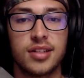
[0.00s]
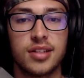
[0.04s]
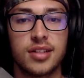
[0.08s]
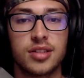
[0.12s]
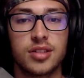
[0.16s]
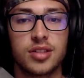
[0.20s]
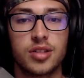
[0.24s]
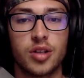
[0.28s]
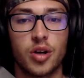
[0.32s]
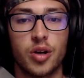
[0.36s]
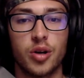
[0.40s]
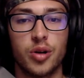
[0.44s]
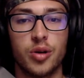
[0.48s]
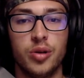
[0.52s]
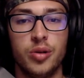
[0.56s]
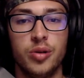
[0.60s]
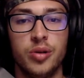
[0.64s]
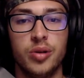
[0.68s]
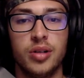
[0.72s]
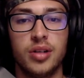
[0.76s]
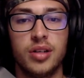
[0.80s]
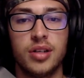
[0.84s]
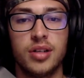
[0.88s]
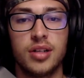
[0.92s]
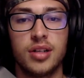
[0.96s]
So
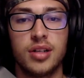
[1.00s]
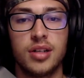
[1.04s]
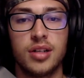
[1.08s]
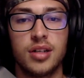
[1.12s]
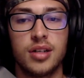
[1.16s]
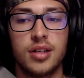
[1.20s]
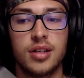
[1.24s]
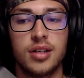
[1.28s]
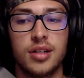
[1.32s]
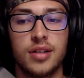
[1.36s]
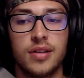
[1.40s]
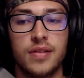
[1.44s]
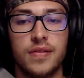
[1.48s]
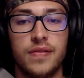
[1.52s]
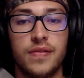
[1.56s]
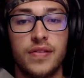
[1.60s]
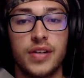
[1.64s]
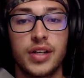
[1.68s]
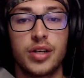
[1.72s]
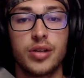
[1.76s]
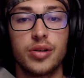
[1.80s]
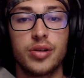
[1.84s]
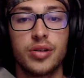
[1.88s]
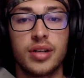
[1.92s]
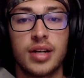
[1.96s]

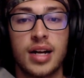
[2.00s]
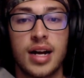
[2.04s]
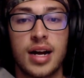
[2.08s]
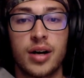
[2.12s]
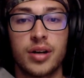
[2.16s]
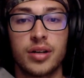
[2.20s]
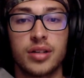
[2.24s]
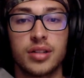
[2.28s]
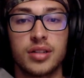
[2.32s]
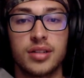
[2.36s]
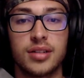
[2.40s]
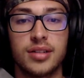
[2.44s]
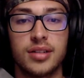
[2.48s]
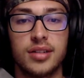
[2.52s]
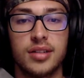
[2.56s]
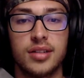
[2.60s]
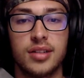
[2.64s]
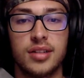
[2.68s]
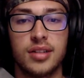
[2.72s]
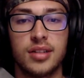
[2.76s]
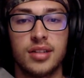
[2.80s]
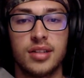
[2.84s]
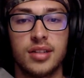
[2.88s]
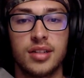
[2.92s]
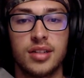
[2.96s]
figure it out,
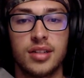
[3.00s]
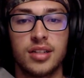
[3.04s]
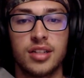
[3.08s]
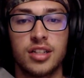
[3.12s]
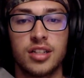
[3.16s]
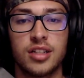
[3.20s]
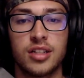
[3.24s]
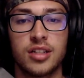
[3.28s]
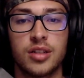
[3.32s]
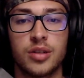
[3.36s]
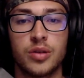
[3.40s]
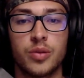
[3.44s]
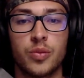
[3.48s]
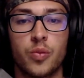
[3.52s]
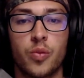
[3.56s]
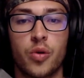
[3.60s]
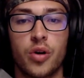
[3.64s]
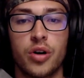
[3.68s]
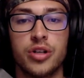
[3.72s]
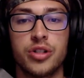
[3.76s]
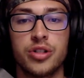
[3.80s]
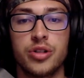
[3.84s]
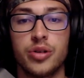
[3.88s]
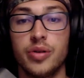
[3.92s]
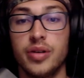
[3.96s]

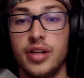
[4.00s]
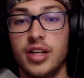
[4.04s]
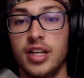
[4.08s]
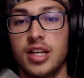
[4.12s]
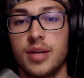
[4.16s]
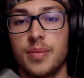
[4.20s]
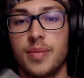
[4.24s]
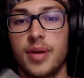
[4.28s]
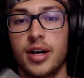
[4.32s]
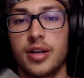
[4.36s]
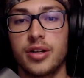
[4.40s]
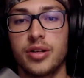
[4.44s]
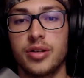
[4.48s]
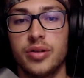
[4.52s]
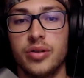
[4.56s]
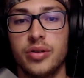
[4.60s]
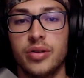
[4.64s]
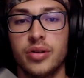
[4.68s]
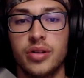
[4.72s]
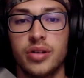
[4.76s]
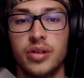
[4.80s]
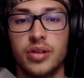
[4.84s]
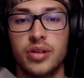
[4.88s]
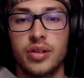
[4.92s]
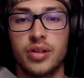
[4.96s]
what is unique about you,
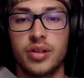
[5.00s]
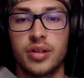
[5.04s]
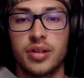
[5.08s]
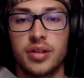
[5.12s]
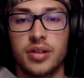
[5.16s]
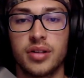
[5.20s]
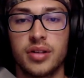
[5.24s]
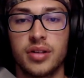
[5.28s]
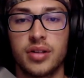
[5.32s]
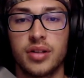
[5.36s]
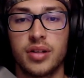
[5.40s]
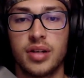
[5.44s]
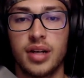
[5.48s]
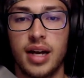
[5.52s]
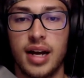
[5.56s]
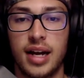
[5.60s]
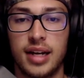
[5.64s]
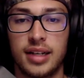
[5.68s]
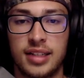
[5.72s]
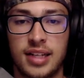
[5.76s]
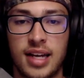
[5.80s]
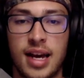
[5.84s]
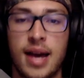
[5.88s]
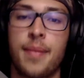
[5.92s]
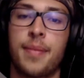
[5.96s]

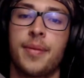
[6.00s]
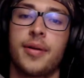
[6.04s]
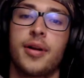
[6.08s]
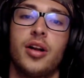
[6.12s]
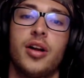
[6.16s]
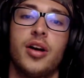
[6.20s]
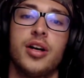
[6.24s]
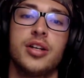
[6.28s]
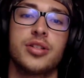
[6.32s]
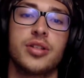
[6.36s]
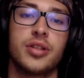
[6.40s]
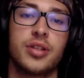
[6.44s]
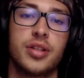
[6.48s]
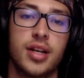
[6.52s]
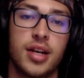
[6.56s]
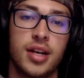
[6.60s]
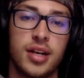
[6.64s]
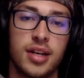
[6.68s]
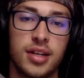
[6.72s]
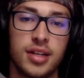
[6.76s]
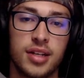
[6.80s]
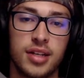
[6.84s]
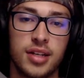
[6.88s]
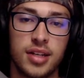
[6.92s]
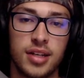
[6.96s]
and capitalize on that.
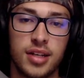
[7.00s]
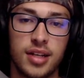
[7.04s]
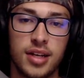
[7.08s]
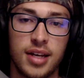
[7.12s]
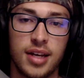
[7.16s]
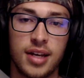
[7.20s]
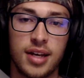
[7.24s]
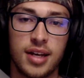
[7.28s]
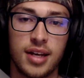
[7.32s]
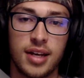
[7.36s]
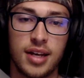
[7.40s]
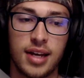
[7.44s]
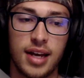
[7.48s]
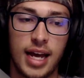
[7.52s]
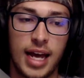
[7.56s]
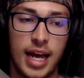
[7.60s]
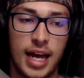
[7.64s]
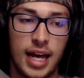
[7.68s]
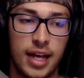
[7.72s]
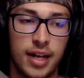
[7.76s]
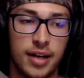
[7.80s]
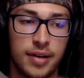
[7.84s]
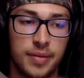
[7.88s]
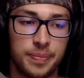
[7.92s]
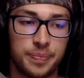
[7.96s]

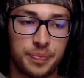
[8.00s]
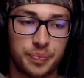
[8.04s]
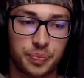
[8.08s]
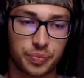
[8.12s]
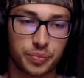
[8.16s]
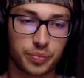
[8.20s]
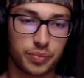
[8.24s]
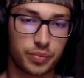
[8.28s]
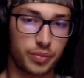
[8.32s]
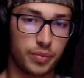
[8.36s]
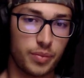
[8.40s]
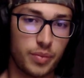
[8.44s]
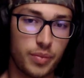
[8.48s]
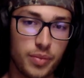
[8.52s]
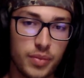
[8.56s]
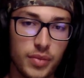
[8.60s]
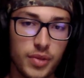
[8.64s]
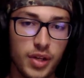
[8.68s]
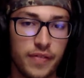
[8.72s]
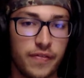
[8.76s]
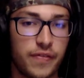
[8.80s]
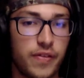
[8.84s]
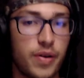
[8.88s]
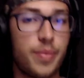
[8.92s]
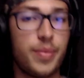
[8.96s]
And
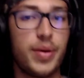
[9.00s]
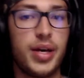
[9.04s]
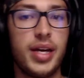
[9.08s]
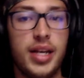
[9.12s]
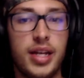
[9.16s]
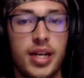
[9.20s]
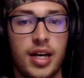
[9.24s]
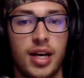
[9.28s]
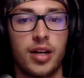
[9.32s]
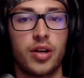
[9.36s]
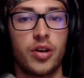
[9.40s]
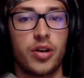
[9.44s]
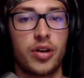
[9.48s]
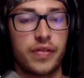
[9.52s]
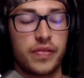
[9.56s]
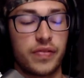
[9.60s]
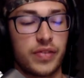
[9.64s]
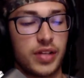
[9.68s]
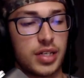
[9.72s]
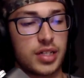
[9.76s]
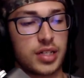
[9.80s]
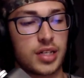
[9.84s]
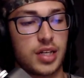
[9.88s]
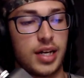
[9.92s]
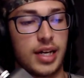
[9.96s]
for me, a lot of
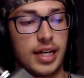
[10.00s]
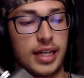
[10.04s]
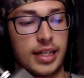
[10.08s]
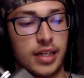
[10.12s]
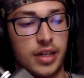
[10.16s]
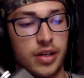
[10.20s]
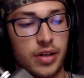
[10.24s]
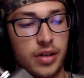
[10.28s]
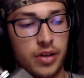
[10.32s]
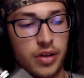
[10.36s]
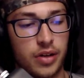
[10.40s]
this, like,